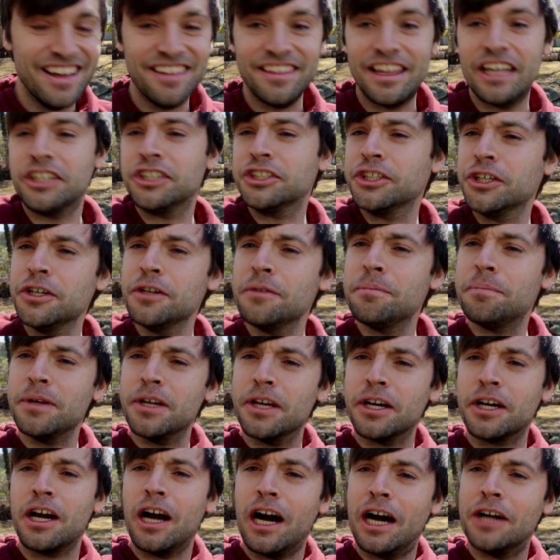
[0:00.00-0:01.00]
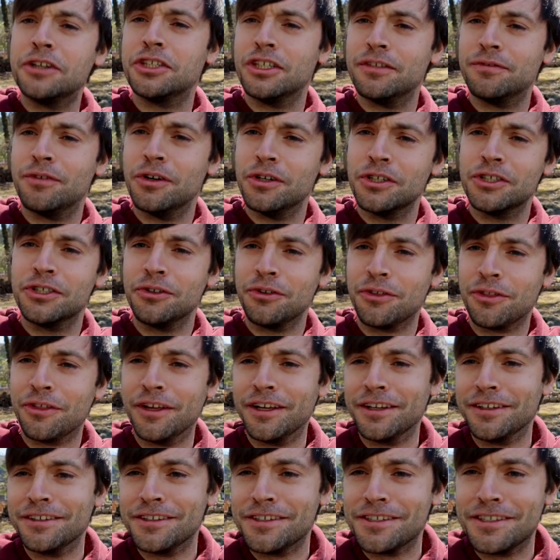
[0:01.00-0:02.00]
That shouldn't be a controversial
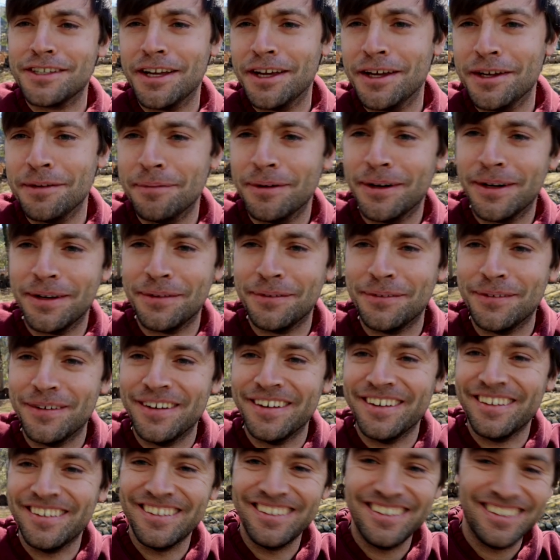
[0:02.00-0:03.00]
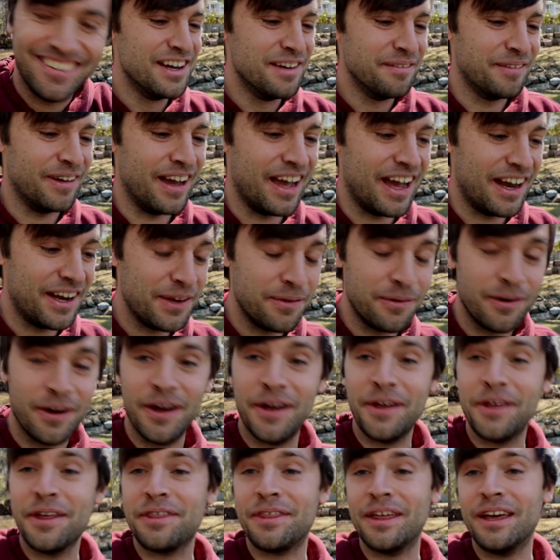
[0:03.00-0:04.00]
thing to say, by the way. But
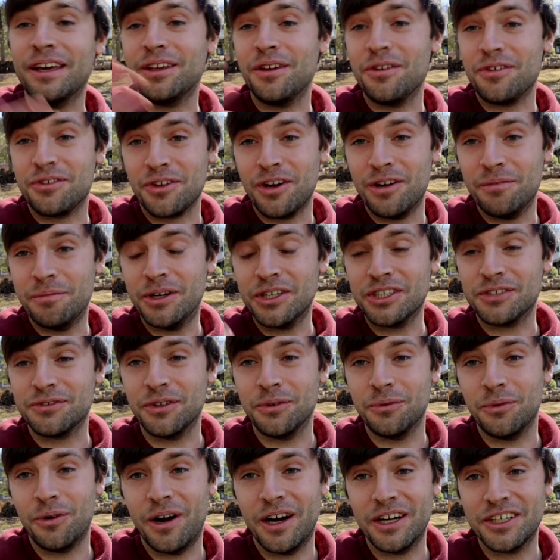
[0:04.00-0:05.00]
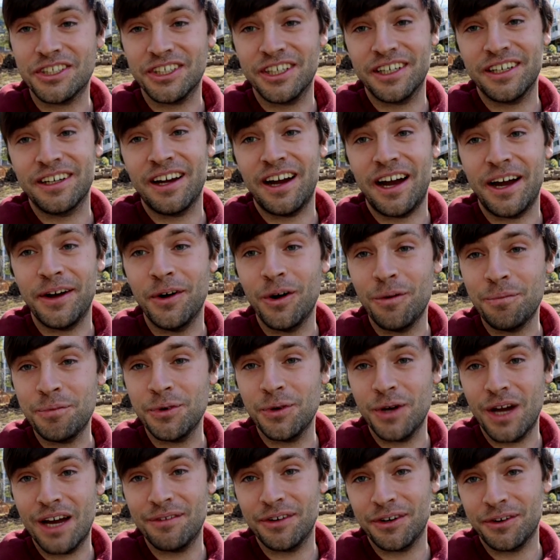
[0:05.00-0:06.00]
anyway, thank you so much for watching. I hope
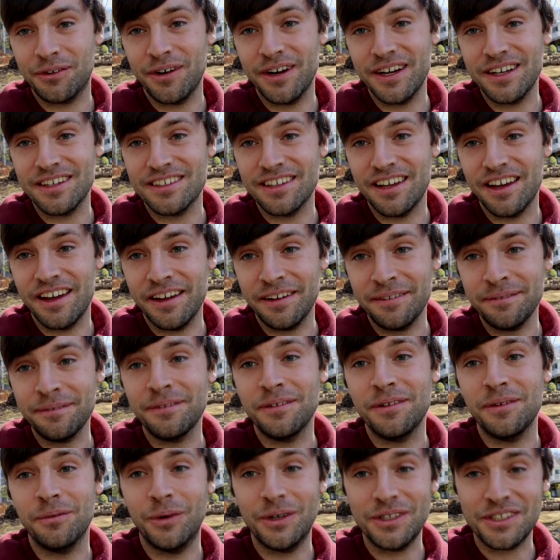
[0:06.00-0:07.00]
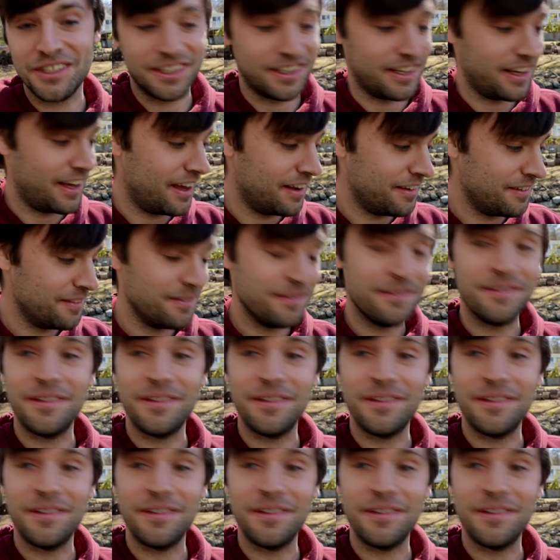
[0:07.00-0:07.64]
you have a great day. Once again,